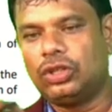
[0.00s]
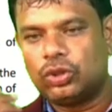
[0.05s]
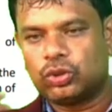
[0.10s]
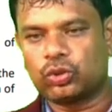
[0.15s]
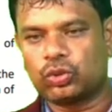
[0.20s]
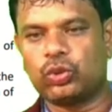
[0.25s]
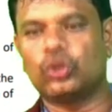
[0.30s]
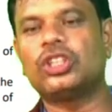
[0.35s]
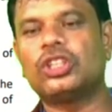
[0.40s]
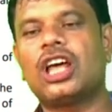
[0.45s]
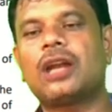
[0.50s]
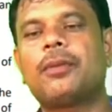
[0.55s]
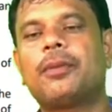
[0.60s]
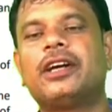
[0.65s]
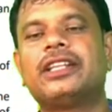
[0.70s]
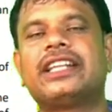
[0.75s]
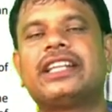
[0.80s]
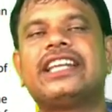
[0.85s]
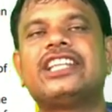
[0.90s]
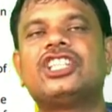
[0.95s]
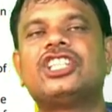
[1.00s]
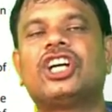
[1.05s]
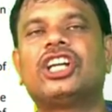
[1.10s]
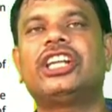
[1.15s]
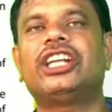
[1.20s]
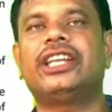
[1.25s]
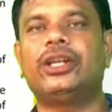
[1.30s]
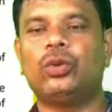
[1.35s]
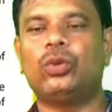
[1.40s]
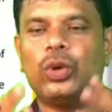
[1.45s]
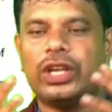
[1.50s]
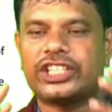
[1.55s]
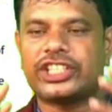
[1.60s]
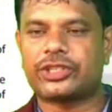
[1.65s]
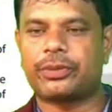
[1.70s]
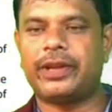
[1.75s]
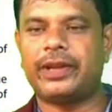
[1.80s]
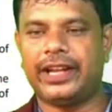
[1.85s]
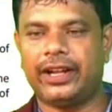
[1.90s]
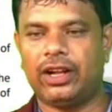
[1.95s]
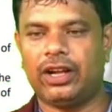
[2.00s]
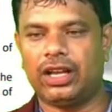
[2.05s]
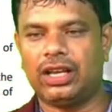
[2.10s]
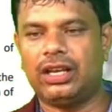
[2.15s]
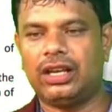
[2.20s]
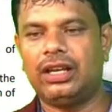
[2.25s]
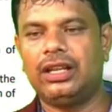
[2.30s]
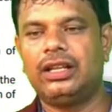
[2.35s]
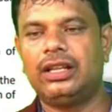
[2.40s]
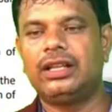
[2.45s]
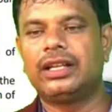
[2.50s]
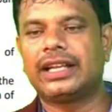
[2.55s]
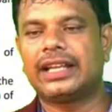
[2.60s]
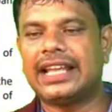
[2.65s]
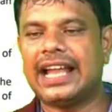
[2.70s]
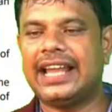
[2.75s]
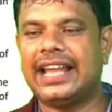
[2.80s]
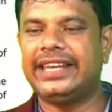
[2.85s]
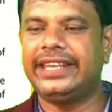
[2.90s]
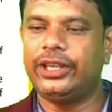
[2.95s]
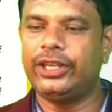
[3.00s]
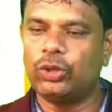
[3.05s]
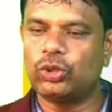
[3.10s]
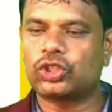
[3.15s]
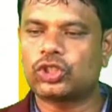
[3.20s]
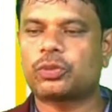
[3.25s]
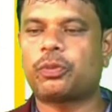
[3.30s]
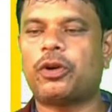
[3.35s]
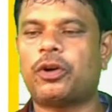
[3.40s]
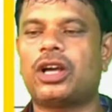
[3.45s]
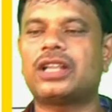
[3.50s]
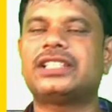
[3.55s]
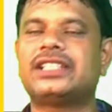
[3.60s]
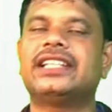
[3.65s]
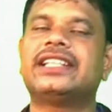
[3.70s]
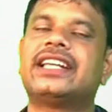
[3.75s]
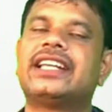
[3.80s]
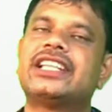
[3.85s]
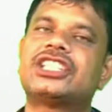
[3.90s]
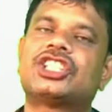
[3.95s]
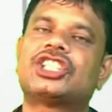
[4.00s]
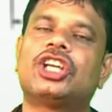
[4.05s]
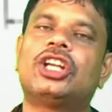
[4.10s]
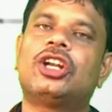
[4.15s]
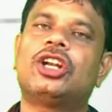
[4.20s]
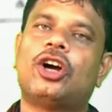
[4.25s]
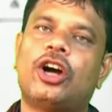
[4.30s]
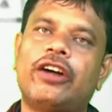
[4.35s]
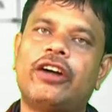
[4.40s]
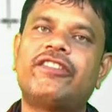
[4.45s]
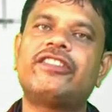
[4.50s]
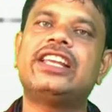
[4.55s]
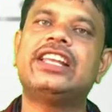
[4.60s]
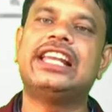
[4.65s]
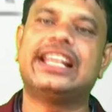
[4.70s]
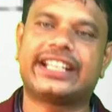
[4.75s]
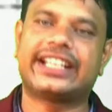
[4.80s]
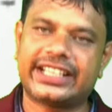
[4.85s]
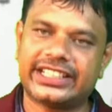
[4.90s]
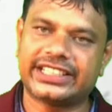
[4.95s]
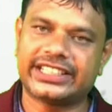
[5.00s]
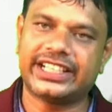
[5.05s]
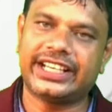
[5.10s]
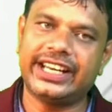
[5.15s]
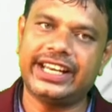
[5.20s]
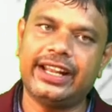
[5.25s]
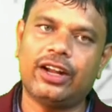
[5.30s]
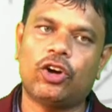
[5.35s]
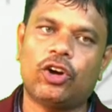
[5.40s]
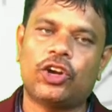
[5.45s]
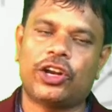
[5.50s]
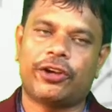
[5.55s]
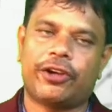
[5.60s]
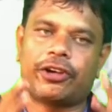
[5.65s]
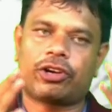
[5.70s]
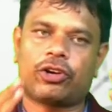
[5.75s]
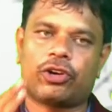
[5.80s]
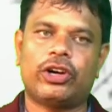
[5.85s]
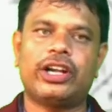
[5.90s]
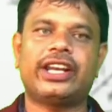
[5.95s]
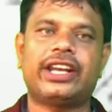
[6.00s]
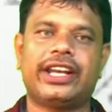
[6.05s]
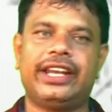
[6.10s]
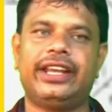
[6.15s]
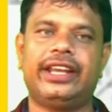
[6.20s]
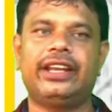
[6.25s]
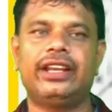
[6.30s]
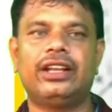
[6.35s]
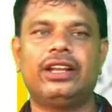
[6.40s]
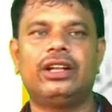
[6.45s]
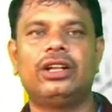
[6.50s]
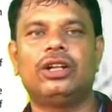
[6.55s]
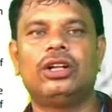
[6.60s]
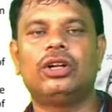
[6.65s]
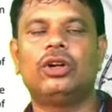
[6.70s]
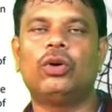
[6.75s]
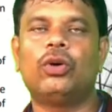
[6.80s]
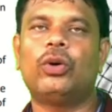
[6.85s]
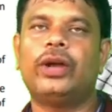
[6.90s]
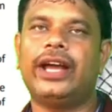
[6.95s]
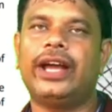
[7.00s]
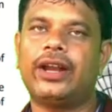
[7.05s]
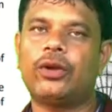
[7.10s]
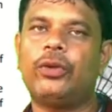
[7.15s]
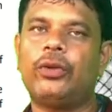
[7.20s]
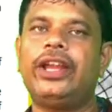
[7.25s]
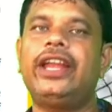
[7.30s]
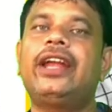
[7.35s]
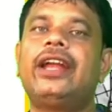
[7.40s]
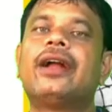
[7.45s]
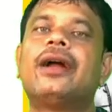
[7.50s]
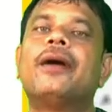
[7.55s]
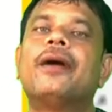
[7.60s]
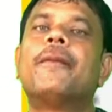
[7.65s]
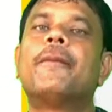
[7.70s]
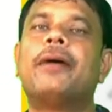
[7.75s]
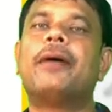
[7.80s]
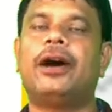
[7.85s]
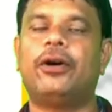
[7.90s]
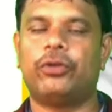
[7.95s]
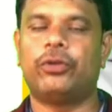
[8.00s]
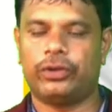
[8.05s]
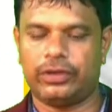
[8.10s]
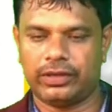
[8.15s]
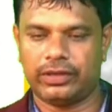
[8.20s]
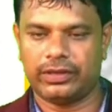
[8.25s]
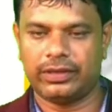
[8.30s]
Sundarban region in West Bengal can used for generation of electricity on our country where we found.